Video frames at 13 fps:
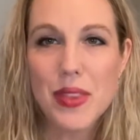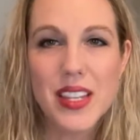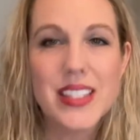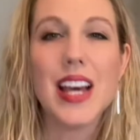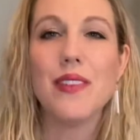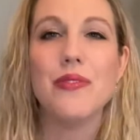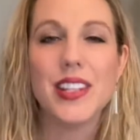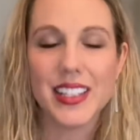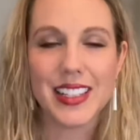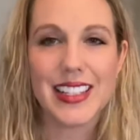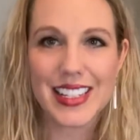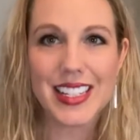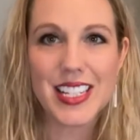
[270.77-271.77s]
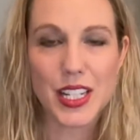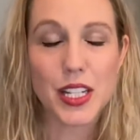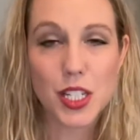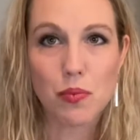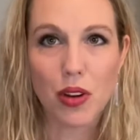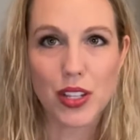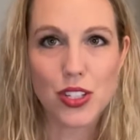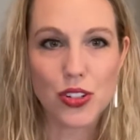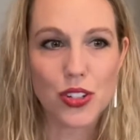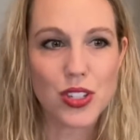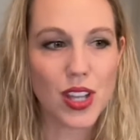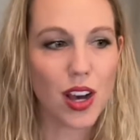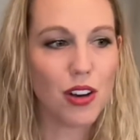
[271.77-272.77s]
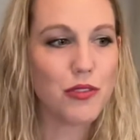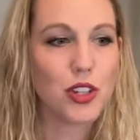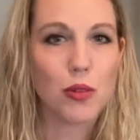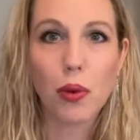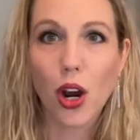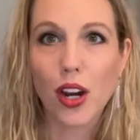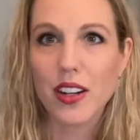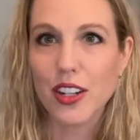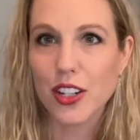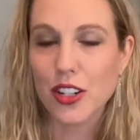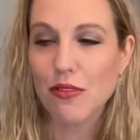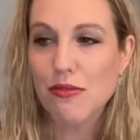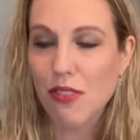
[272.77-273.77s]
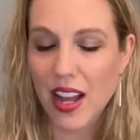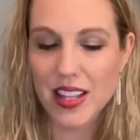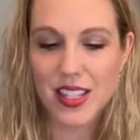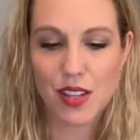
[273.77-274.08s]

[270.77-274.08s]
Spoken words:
Definitely need to express yourself, your partner, your friends.